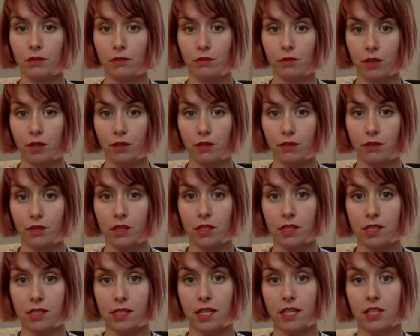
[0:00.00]
for a
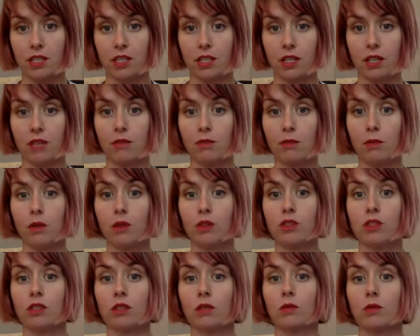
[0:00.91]
first session of
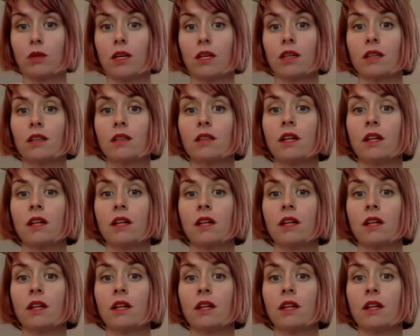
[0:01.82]
emotional work,